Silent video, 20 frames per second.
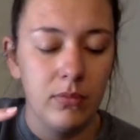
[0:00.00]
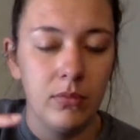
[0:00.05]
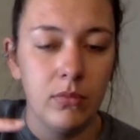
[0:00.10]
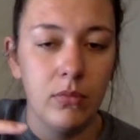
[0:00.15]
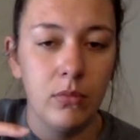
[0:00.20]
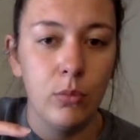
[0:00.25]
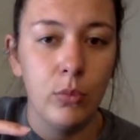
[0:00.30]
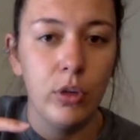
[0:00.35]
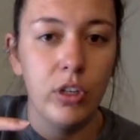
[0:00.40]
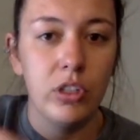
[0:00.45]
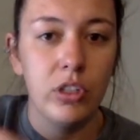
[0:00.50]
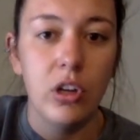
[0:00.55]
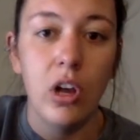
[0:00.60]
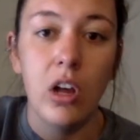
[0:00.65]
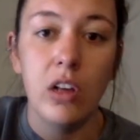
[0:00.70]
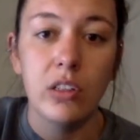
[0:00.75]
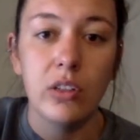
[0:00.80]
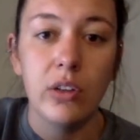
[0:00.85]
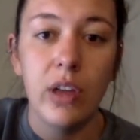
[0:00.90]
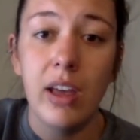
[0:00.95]
which
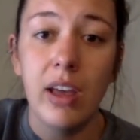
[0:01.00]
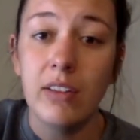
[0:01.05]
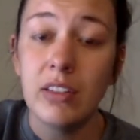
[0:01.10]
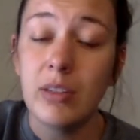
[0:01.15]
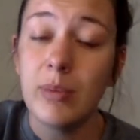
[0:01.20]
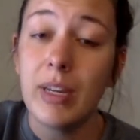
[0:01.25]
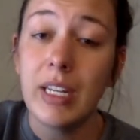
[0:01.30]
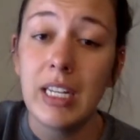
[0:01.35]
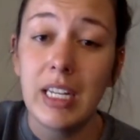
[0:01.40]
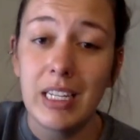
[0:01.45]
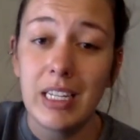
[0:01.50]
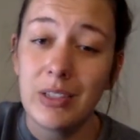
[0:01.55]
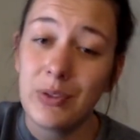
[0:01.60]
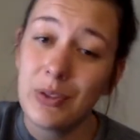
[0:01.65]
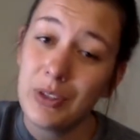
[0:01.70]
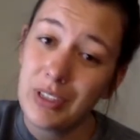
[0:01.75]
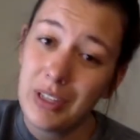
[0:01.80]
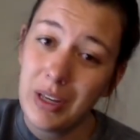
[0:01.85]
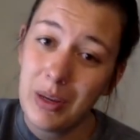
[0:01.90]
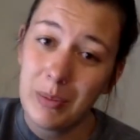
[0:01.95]
also have some ideas for
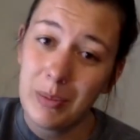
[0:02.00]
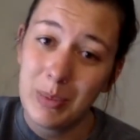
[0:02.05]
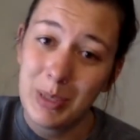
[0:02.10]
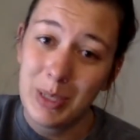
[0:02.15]
some